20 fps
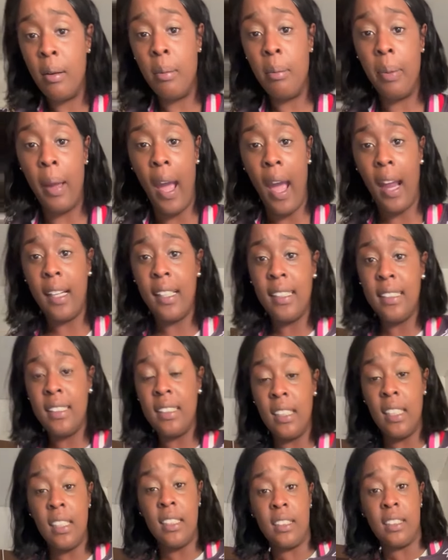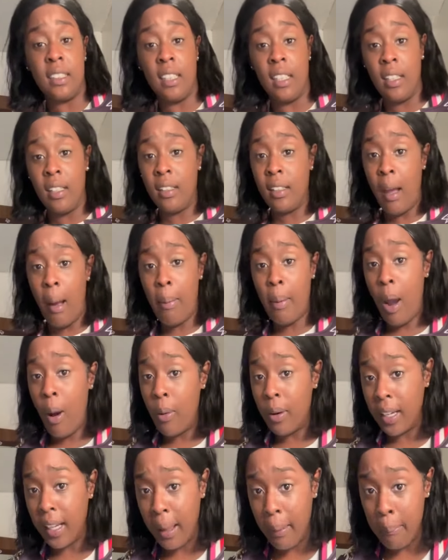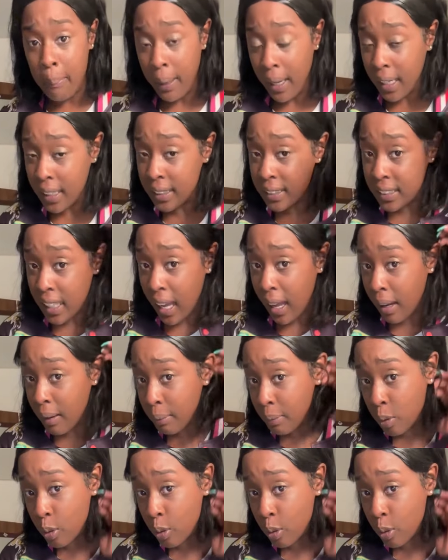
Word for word: Baddie season. I'm going to get picked up.